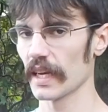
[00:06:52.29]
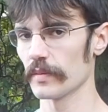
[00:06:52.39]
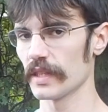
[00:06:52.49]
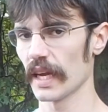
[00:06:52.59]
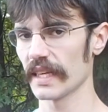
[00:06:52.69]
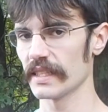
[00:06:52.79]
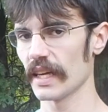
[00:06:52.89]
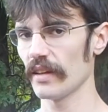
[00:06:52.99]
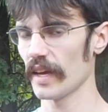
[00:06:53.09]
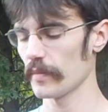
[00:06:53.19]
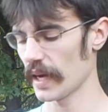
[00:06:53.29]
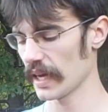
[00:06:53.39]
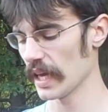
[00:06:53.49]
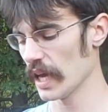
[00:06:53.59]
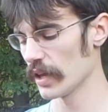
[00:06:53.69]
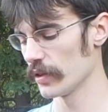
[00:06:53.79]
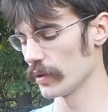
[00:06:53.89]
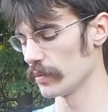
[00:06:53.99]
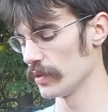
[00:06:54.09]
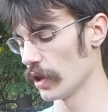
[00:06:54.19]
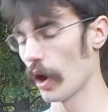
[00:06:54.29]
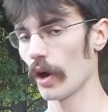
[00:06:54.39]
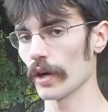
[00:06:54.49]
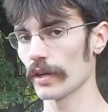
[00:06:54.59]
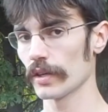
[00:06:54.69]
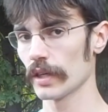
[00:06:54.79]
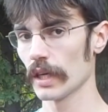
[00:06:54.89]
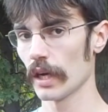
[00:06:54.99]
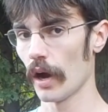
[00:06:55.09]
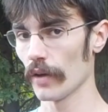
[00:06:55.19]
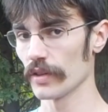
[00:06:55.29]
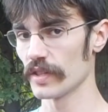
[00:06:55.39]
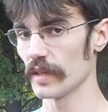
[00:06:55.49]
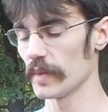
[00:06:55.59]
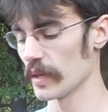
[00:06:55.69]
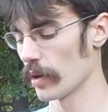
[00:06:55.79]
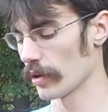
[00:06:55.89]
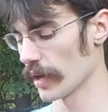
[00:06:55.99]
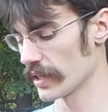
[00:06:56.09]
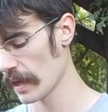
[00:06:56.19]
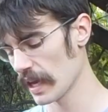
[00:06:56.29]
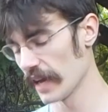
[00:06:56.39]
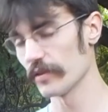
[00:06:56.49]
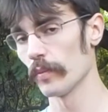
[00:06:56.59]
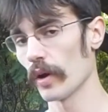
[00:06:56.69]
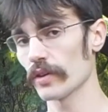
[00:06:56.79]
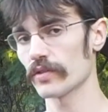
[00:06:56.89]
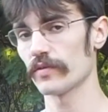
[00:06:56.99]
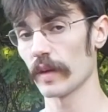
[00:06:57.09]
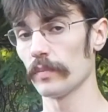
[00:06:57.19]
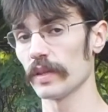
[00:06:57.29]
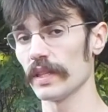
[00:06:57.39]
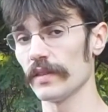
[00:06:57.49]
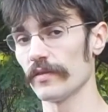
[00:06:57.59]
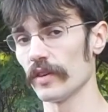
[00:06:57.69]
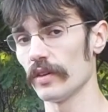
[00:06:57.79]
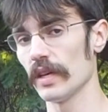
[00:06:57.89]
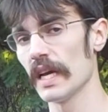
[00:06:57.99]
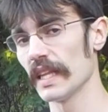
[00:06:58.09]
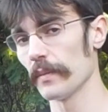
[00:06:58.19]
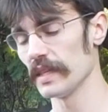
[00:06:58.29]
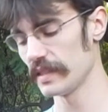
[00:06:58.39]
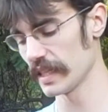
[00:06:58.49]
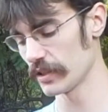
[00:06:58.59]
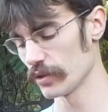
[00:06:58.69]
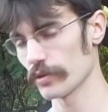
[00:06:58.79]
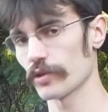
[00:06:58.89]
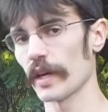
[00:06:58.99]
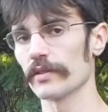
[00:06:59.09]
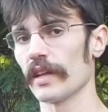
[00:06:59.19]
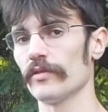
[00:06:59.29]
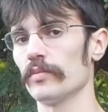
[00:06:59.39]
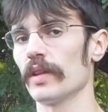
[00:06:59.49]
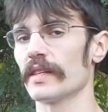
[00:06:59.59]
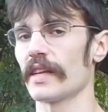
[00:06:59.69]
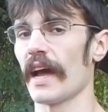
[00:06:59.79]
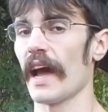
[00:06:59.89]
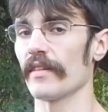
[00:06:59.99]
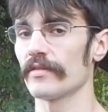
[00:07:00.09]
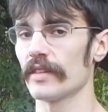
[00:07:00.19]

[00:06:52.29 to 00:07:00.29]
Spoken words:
And I can tell that by the arc on the CP bar, right? If the bar is completely full, that means it's your trainer level plus half.